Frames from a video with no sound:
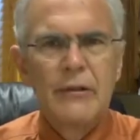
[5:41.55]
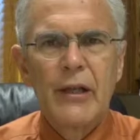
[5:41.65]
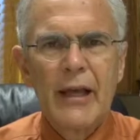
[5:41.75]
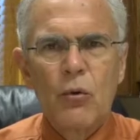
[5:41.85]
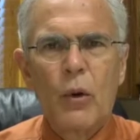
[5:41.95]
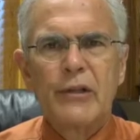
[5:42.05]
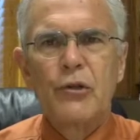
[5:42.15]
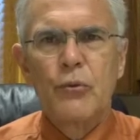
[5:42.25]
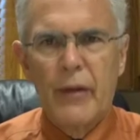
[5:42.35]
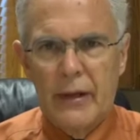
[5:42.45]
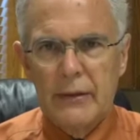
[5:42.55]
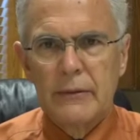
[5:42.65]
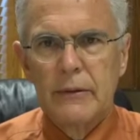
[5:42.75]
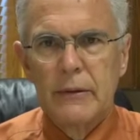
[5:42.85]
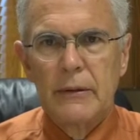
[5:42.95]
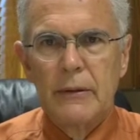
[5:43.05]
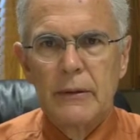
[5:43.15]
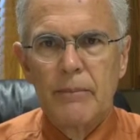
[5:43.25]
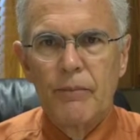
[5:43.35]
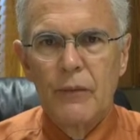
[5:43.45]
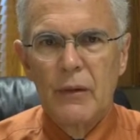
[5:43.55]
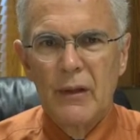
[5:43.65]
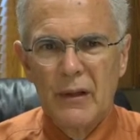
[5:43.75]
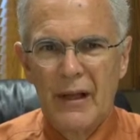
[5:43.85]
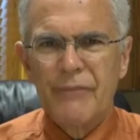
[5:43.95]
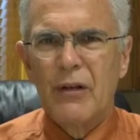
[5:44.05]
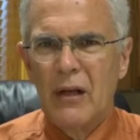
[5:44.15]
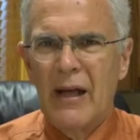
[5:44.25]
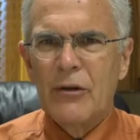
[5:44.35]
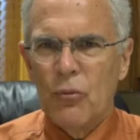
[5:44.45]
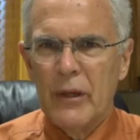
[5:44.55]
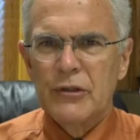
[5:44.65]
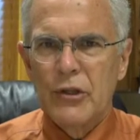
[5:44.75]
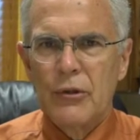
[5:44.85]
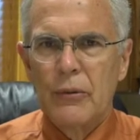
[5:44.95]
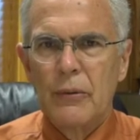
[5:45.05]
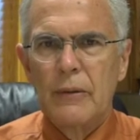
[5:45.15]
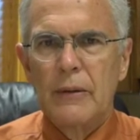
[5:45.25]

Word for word: can't quite do that. It left a lot of residue.